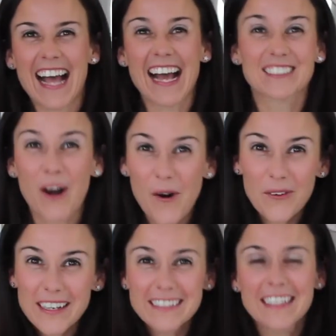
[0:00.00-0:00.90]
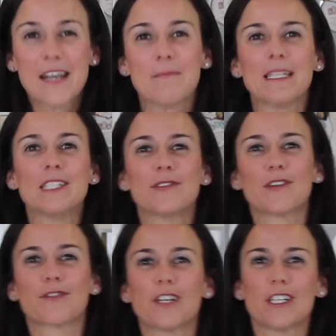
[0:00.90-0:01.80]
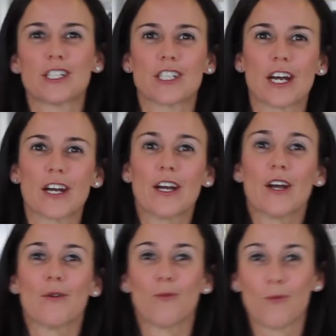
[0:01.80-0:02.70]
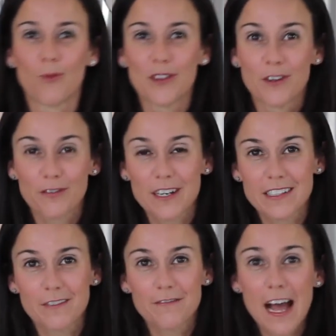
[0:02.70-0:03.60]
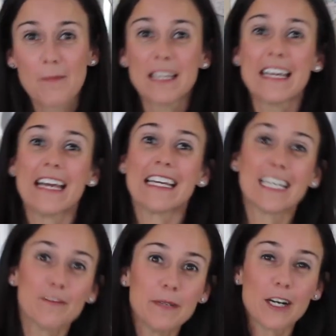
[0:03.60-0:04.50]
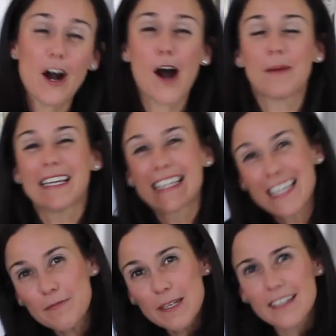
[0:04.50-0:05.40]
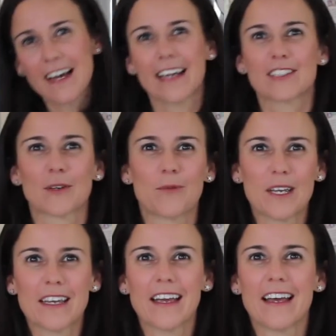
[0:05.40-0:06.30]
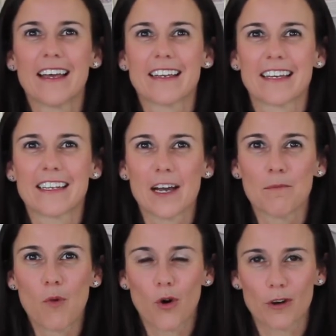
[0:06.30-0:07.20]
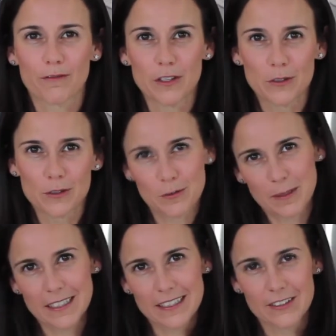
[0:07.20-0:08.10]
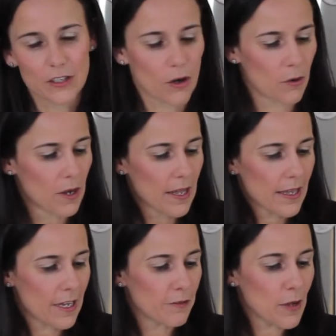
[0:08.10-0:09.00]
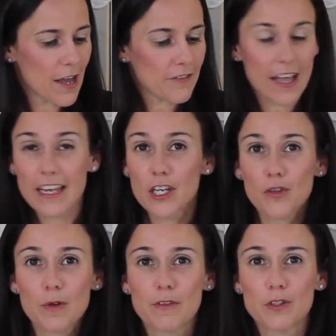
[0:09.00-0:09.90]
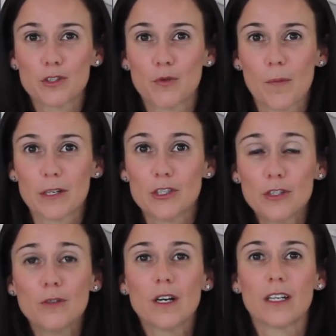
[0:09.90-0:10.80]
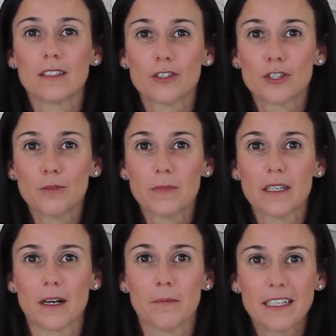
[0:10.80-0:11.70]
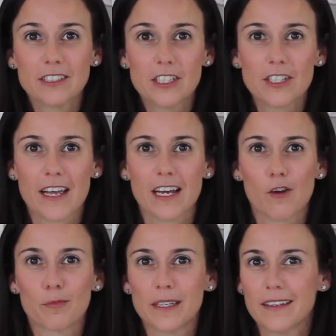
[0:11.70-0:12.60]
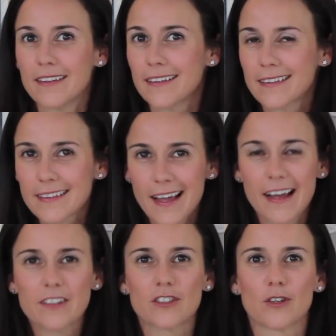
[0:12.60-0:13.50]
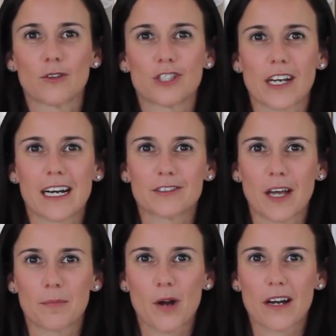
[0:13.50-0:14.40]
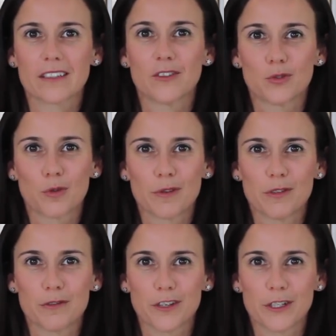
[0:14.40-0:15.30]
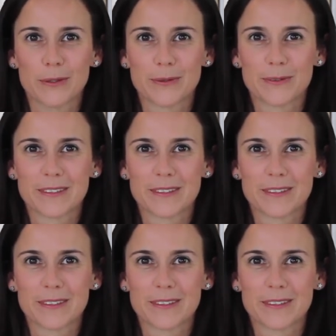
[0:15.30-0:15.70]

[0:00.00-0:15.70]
As always, please feel free to share with your friends and family. Give me a comment, give me a like so we can get more views, please. So if you have any other reviews you want me to do, shoot me a message and I'll be glad to go check out that product and do a review for you.